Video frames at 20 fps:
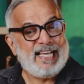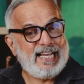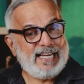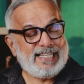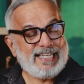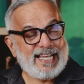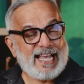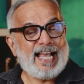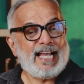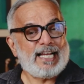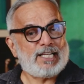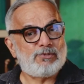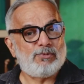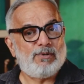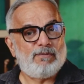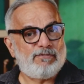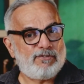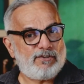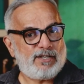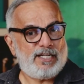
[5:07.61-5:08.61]
and the actual
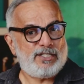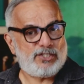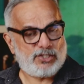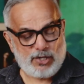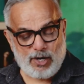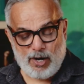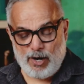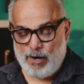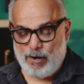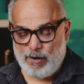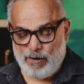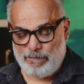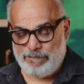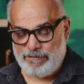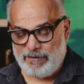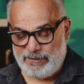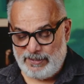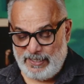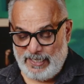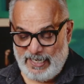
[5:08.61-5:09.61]
footage of
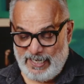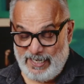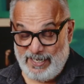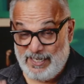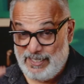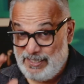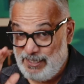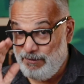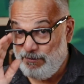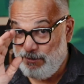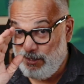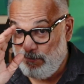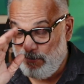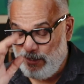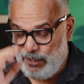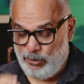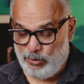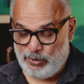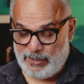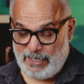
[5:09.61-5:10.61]
the
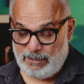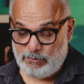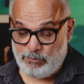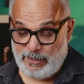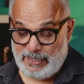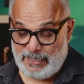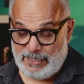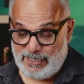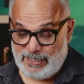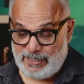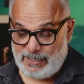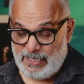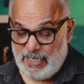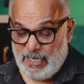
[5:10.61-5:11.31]
video that we did.